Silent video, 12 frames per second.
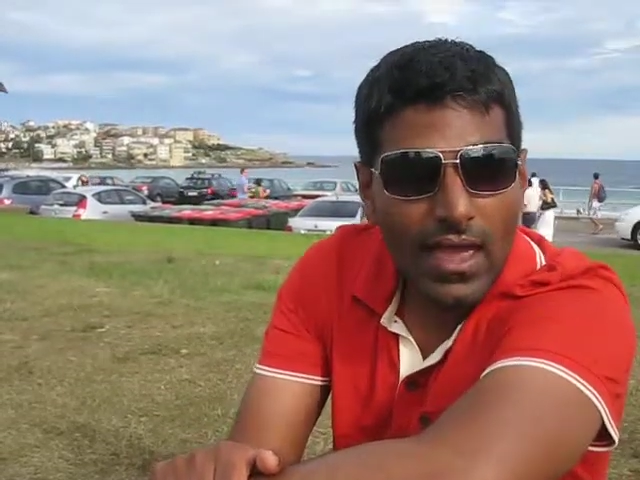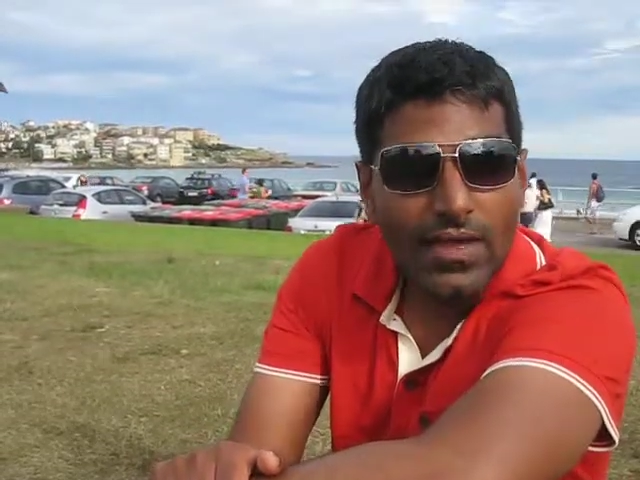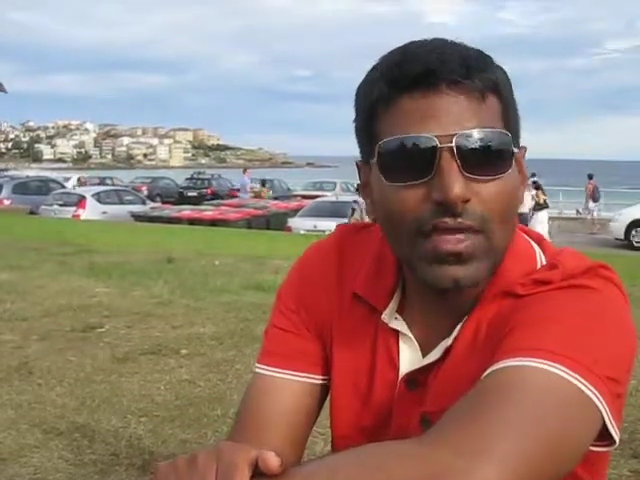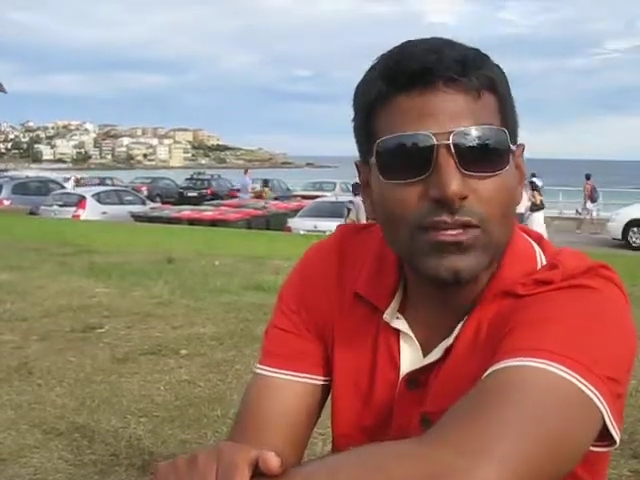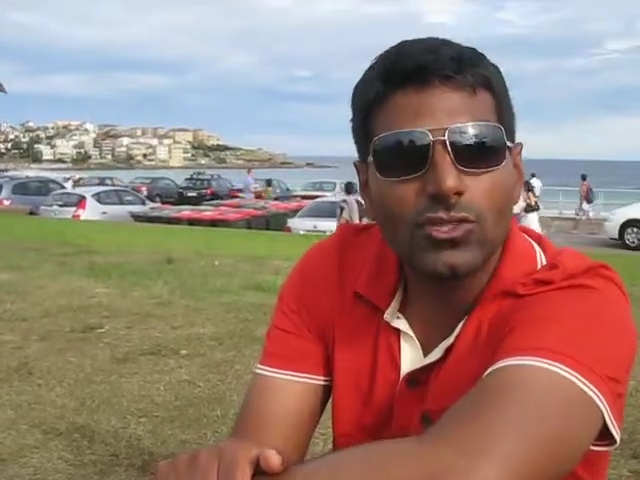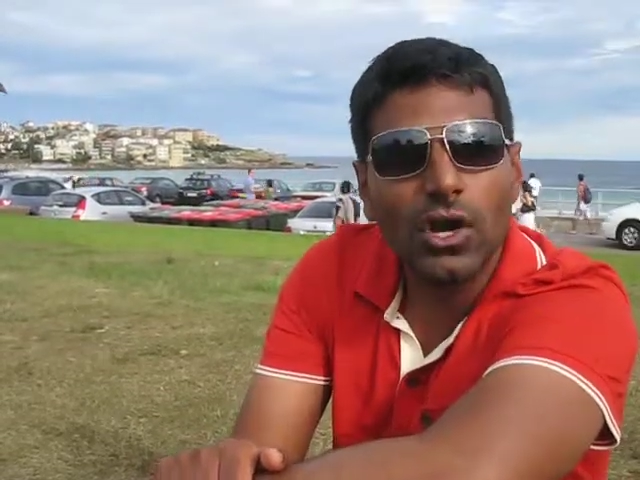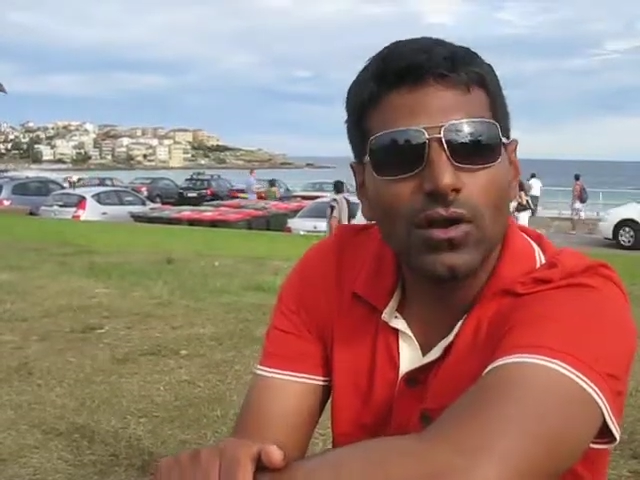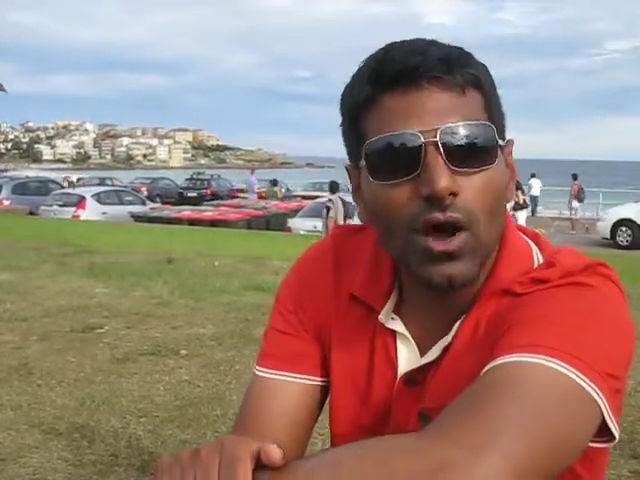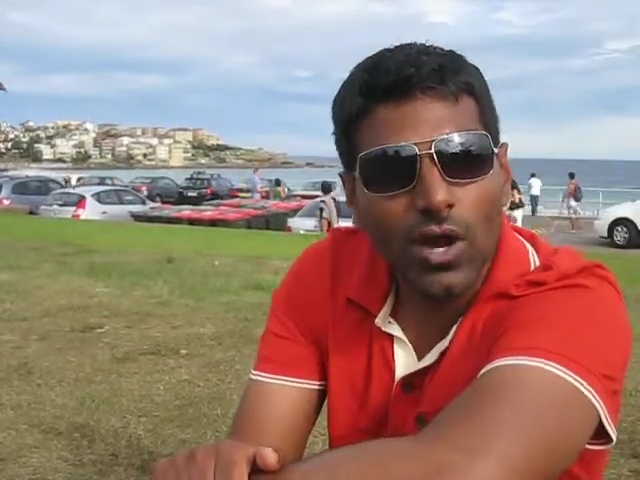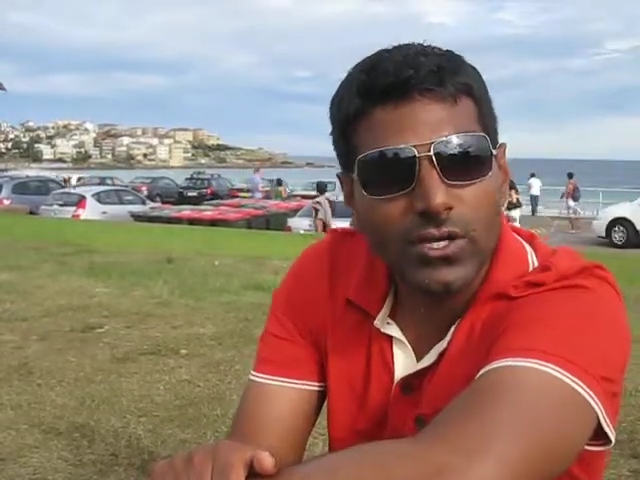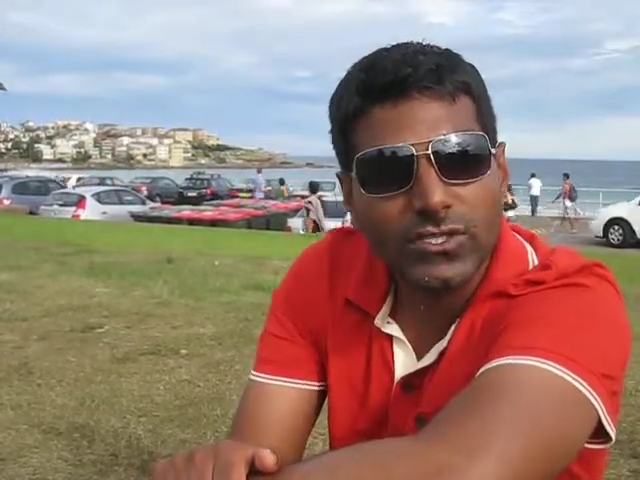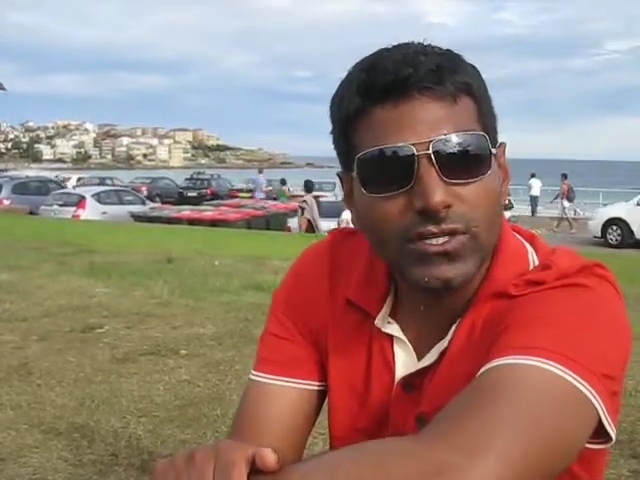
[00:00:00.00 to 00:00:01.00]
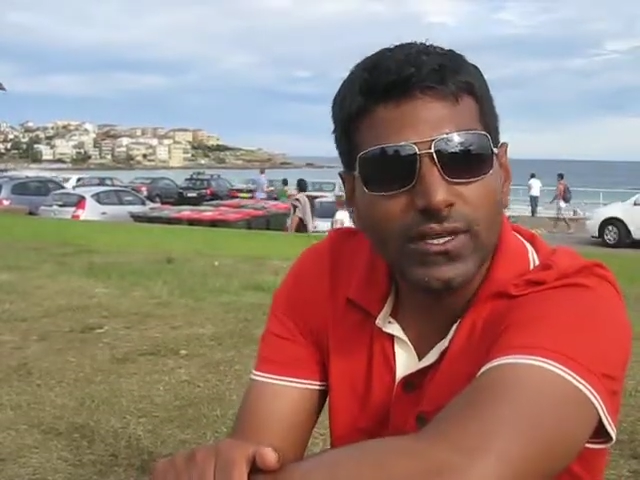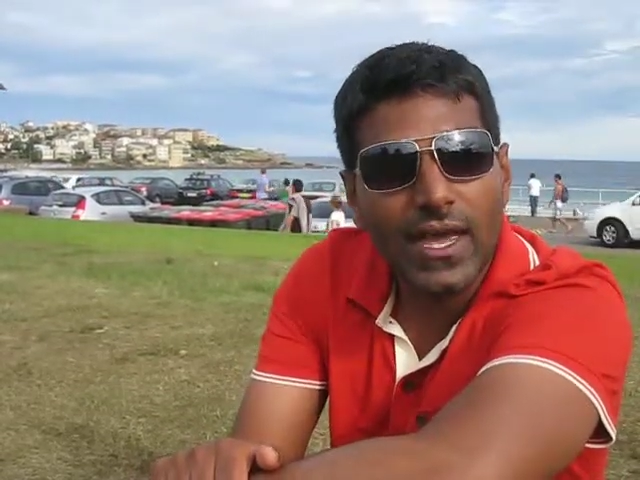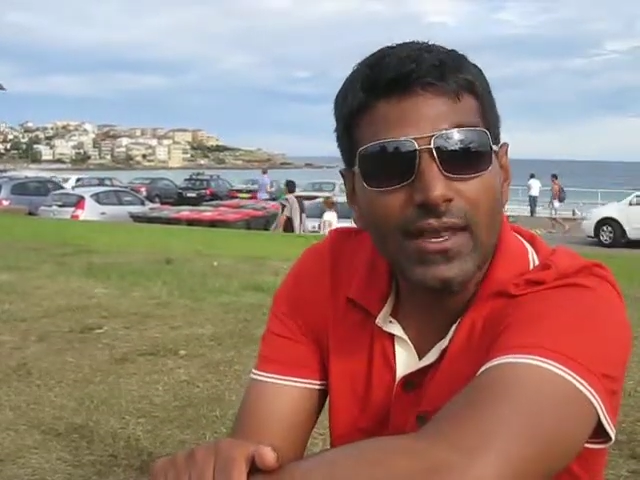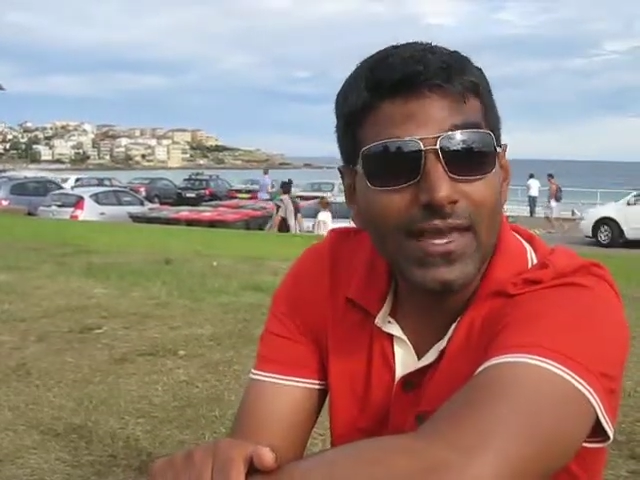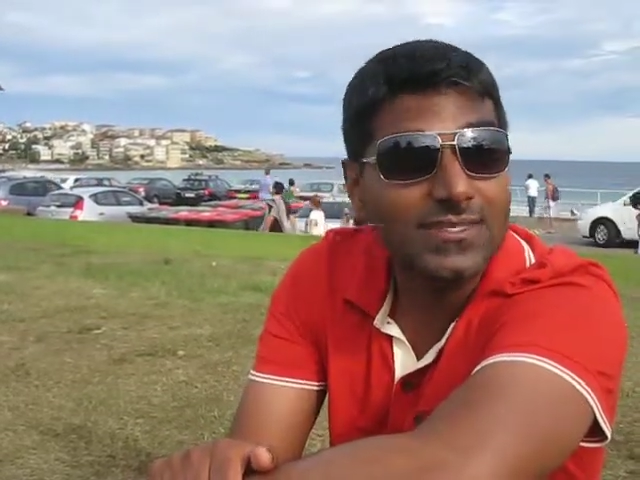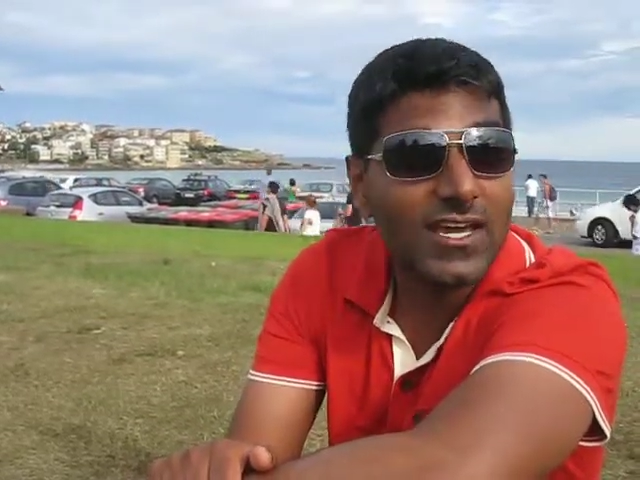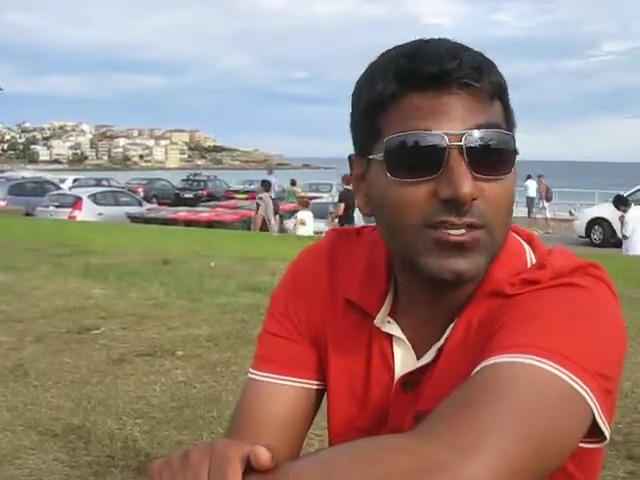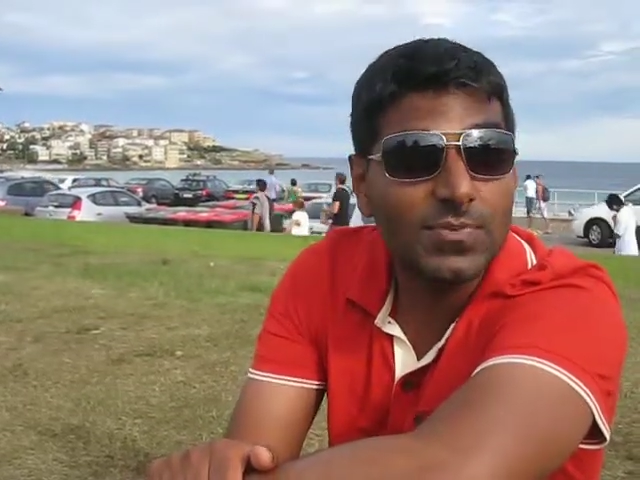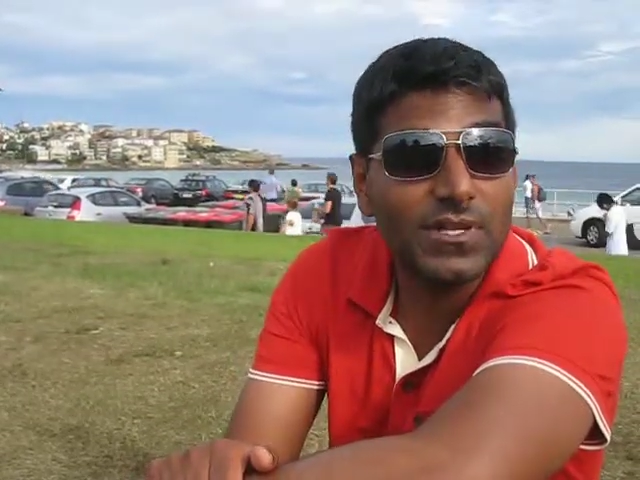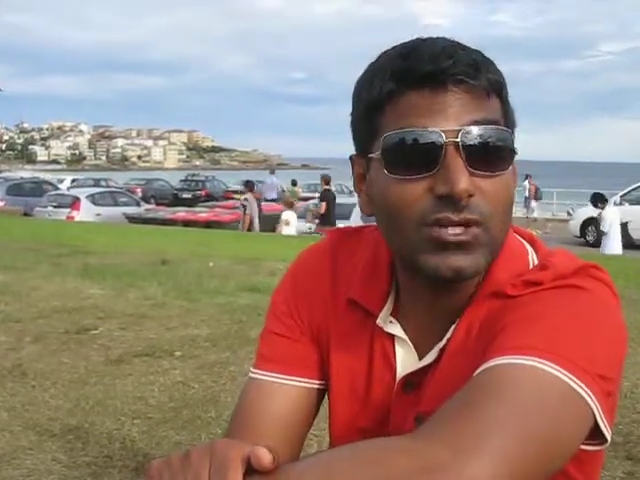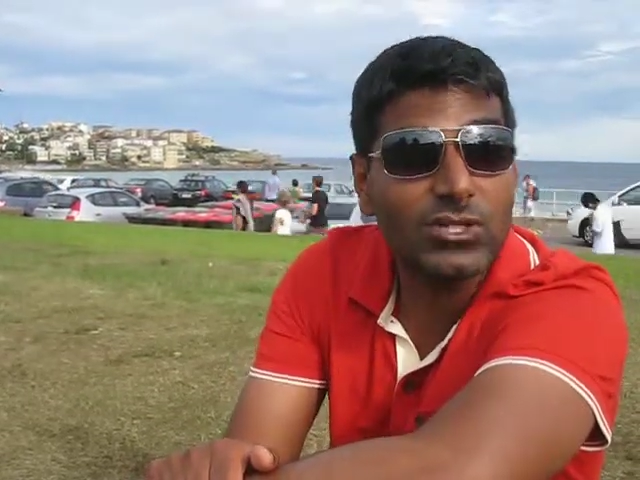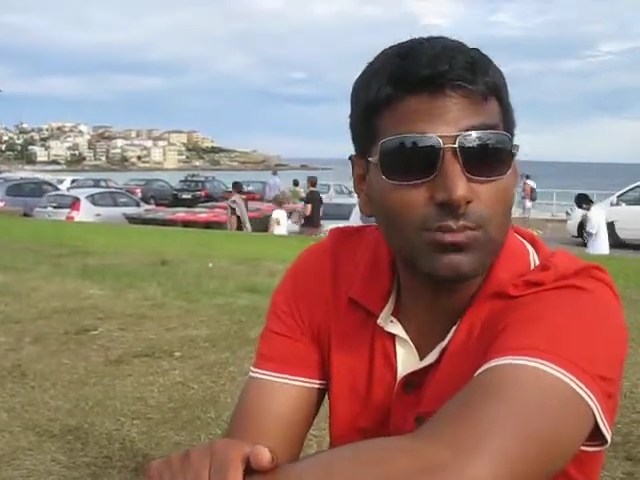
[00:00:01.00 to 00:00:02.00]
that John Oxley and his
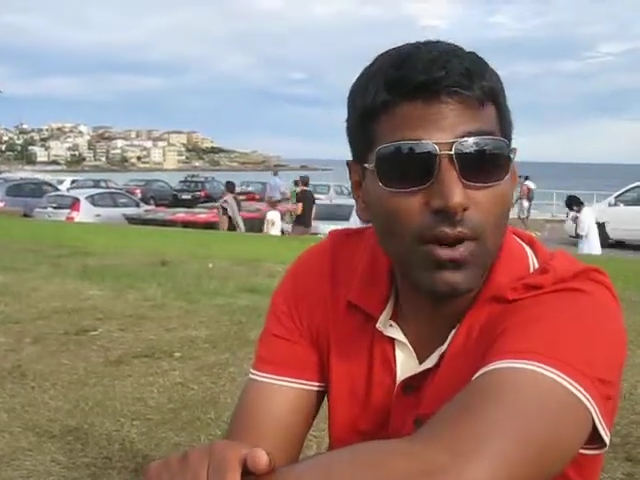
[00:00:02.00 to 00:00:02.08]
expedition